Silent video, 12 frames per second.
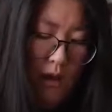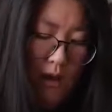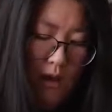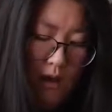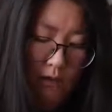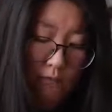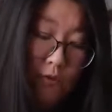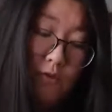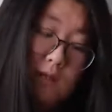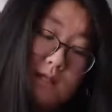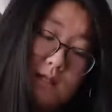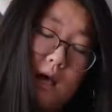And for
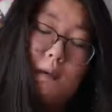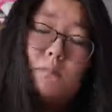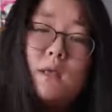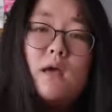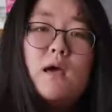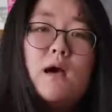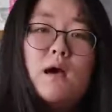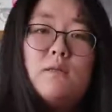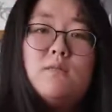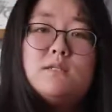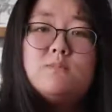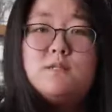this cup,
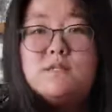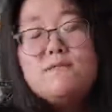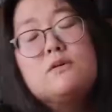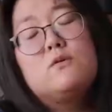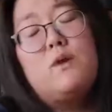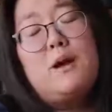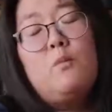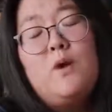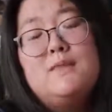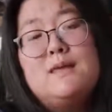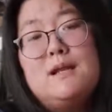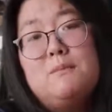the specific gram
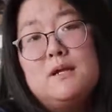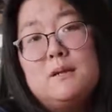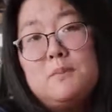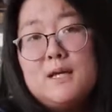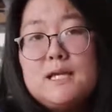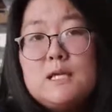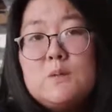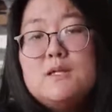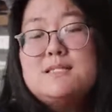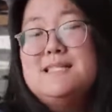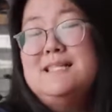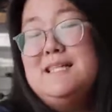weight that I'm going to put into
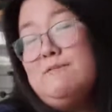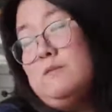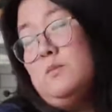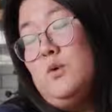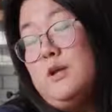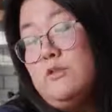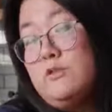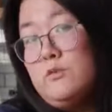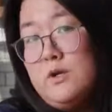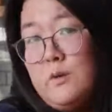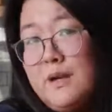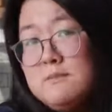it is
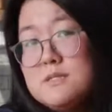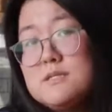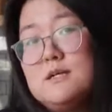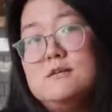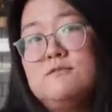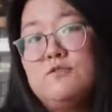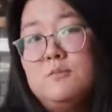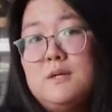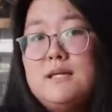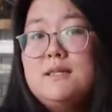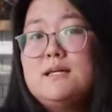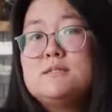11.3 grams, because for
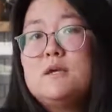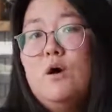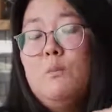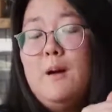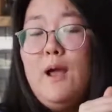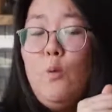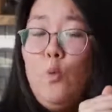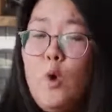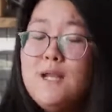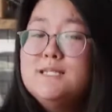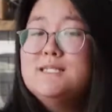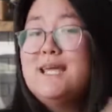me that's my
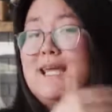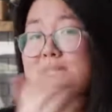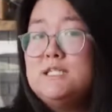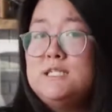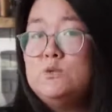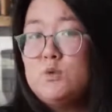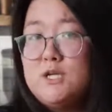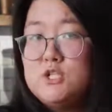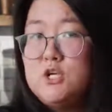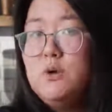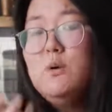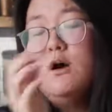1 to 18
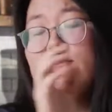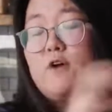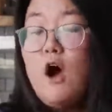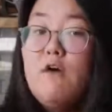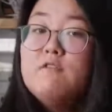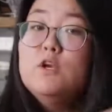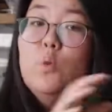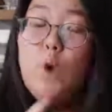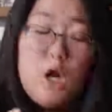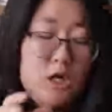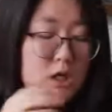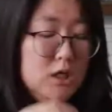ratio of coffee to
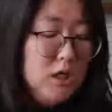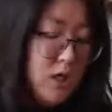water.